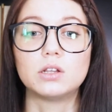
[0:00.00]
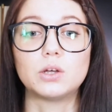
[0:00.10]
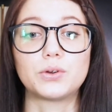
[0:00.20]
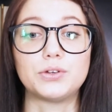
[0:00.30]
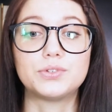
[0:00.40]

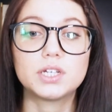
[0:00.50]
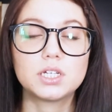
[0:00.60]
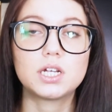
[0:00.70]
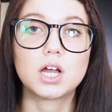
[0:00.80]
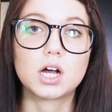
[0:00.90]
lower
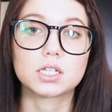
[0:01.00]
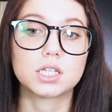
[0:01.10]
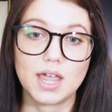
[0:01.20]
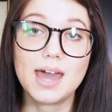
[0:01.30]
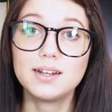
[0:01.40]
utility
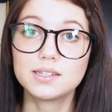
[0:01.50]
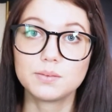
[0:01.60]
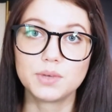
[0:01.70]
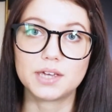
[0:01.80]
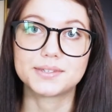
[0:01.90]
costs, and in
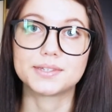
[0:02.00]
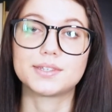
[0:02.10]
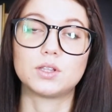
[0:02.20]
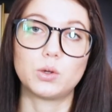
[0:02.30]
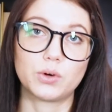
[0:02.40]
some
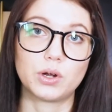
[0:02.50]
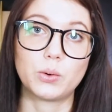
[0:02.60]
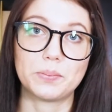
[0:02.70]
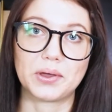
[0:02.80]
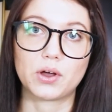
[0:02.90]
cases, lower
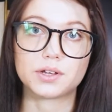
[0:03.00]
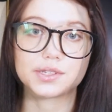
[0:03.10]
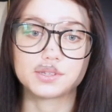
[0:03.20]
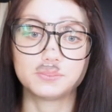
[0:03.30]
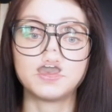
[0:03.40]
equipment
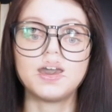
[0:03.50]
costs.